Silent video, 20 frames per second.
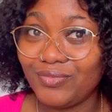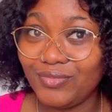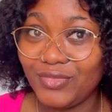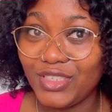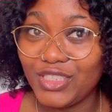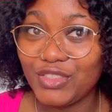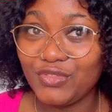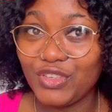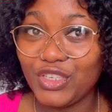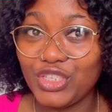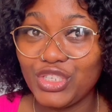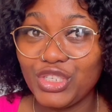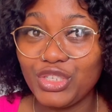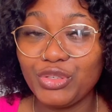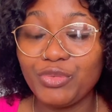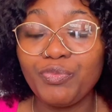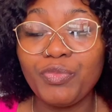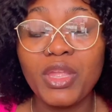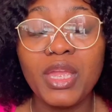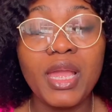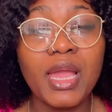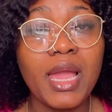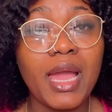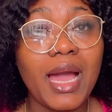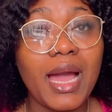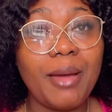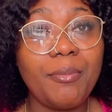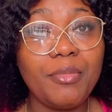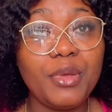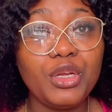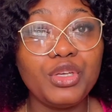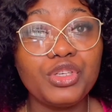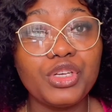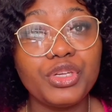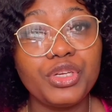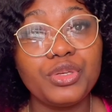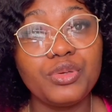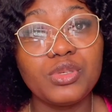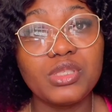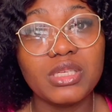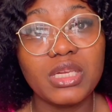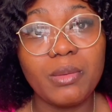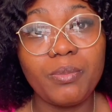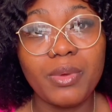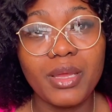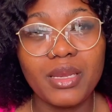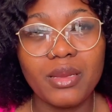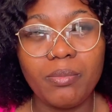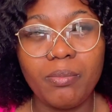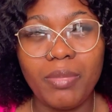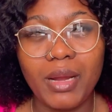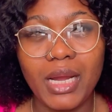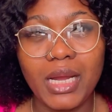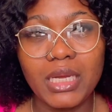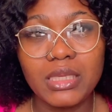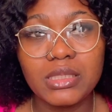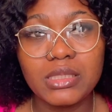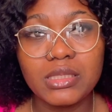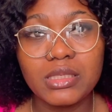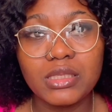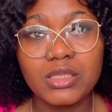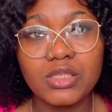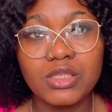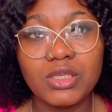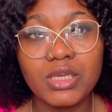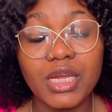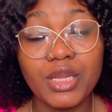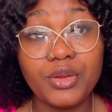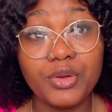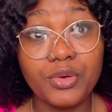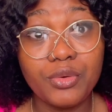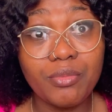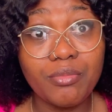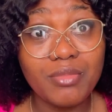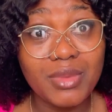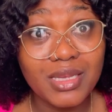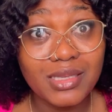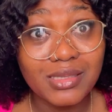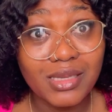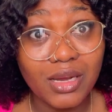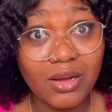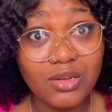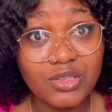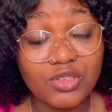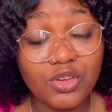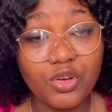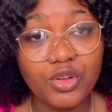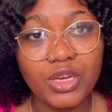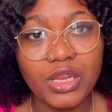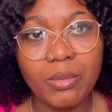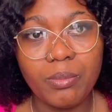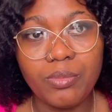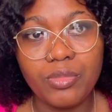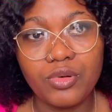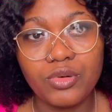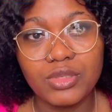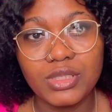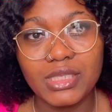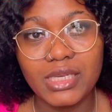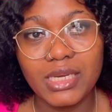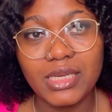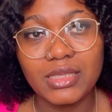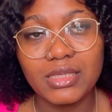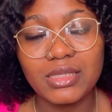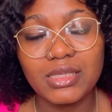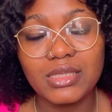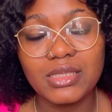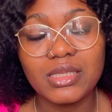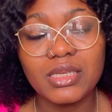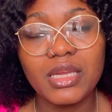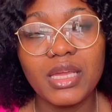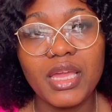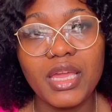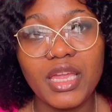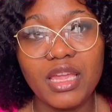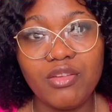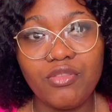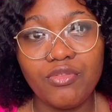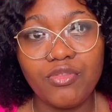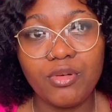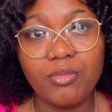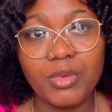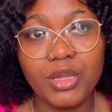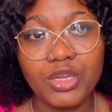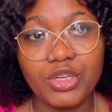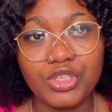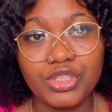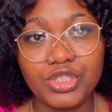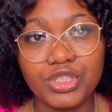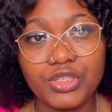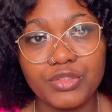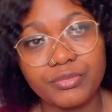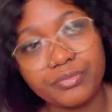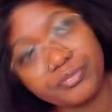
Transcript: this video and make sure you don't skip any parts so that you don't miss out on important information.